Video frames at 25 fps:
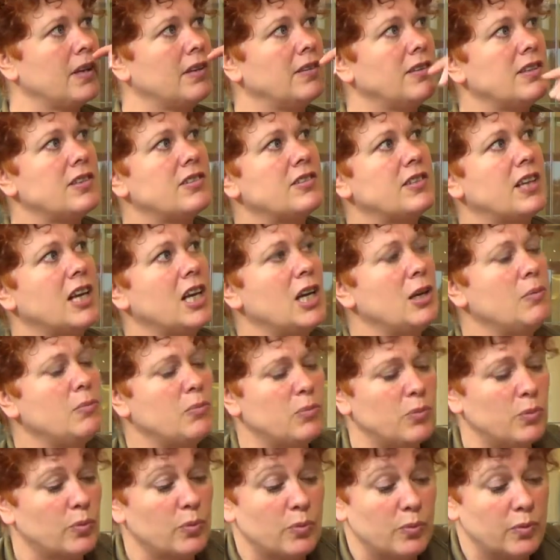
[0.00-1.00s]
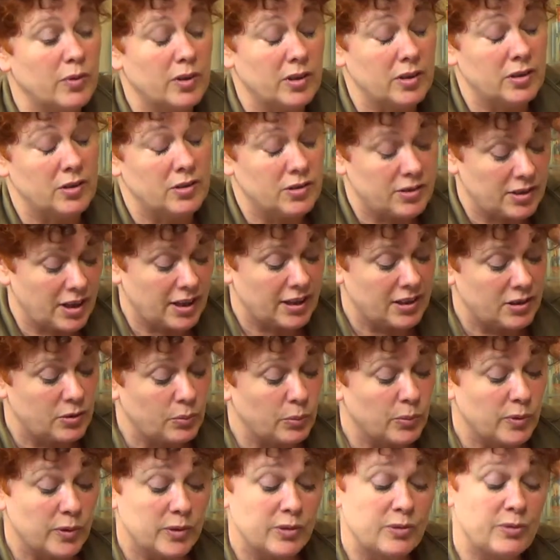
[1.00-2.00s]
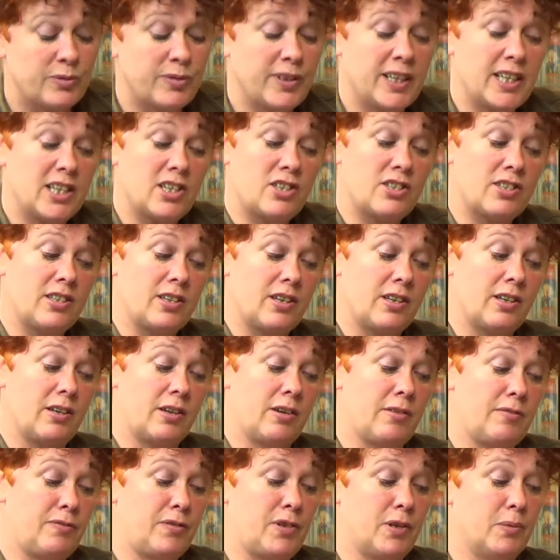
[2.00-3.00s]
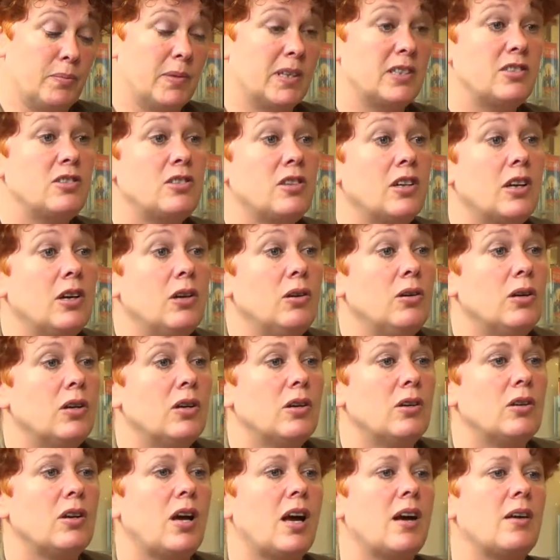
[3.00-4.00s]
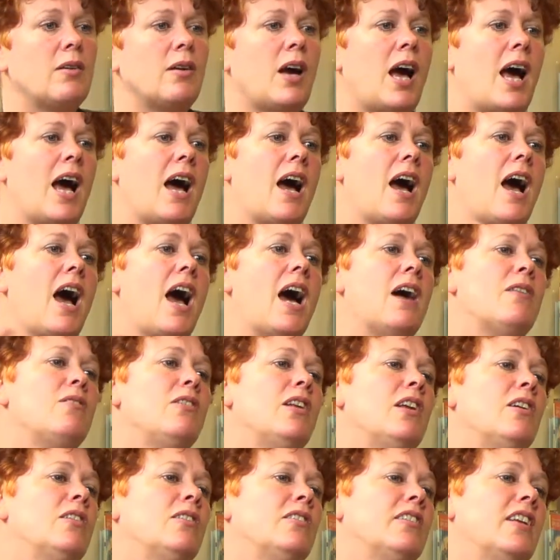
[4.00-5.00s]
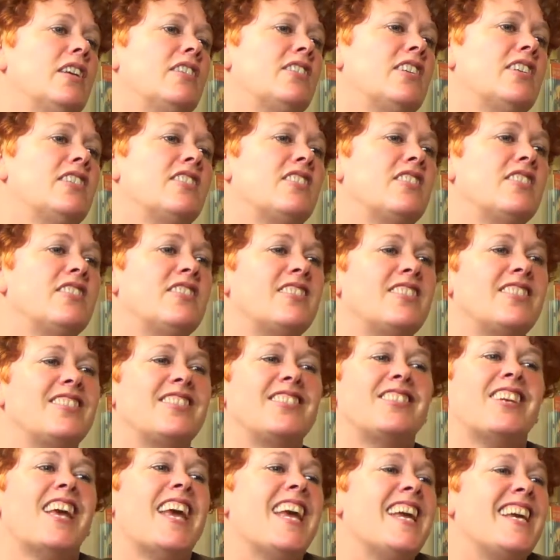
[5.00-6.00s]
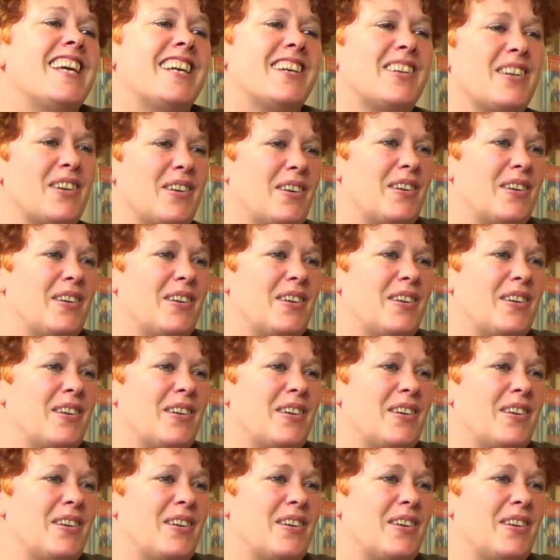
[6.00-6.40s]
this game, you say it was finished a few months ago. How long does it take?